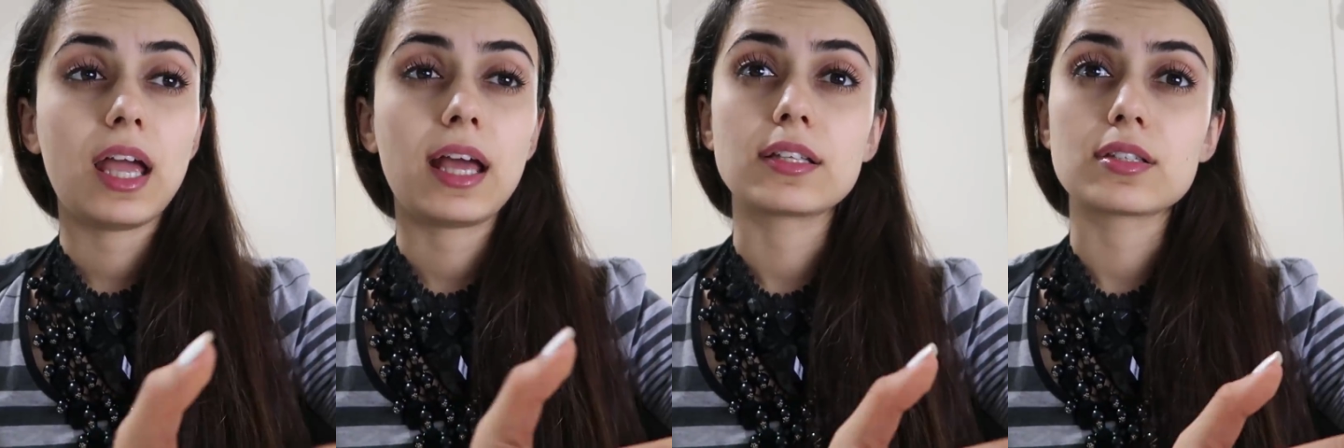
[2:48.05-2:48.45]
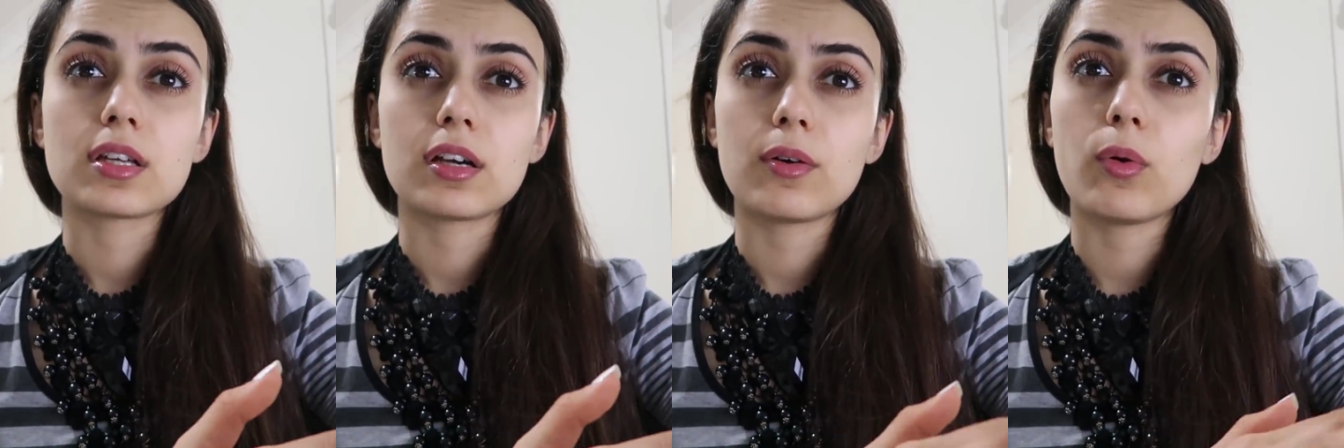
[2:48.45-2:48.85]
and
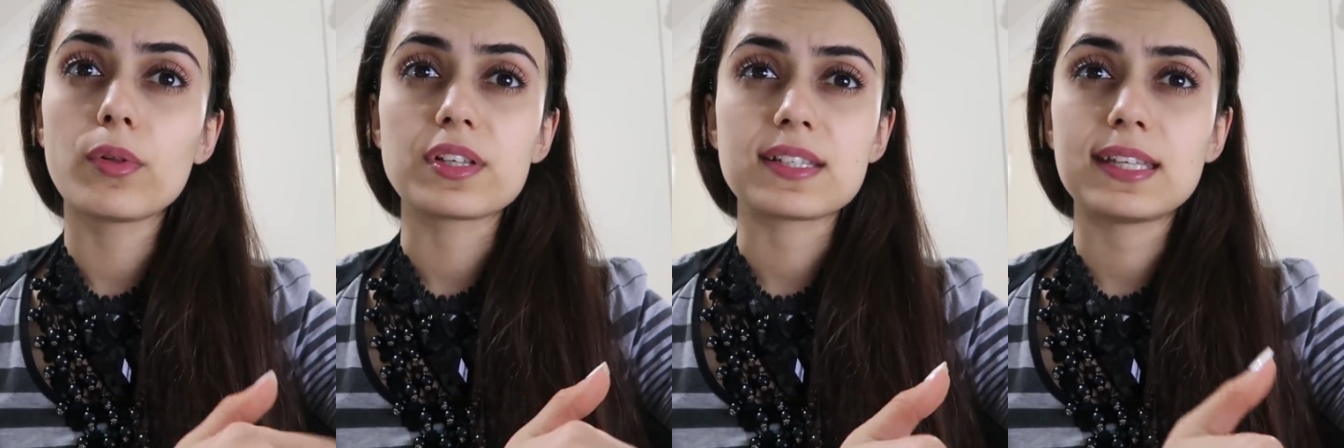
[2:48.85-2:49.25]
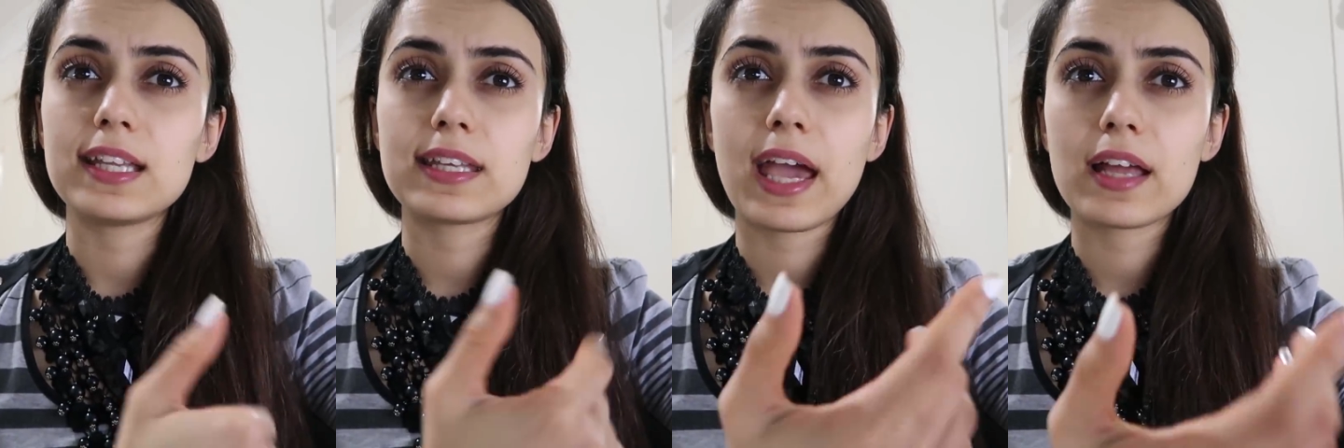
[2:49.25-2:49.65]
all these
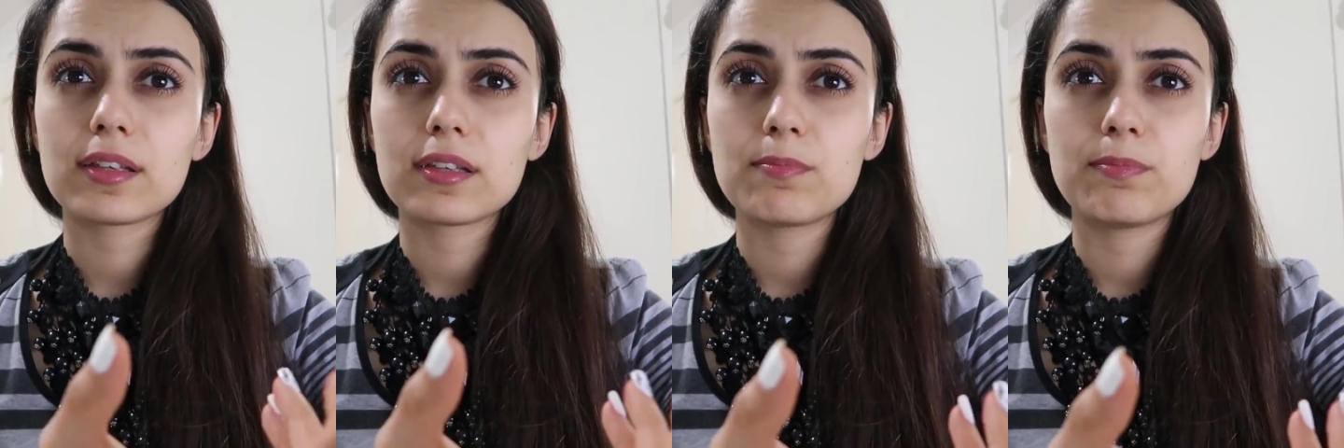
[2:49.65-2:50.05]
Kit Kat